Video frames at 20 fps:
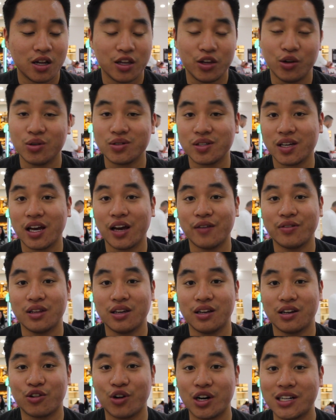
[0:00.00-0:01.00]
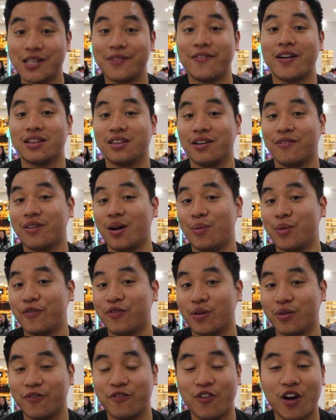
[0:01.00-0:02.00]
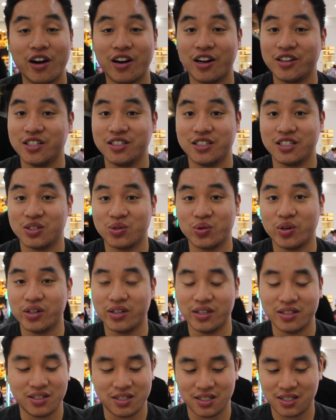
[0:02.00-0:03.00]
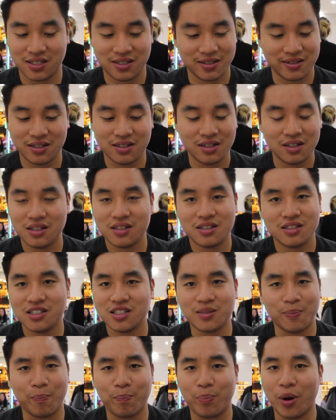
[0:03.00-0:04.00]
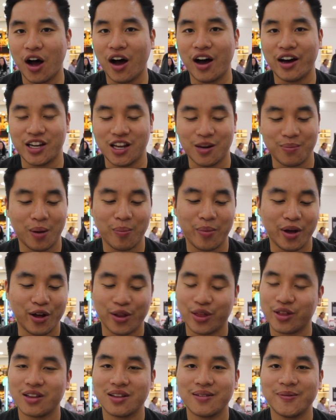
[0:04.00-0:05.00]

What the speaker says: You also have the crunch factor coming from the fried onions as well. It's just party in my mouth.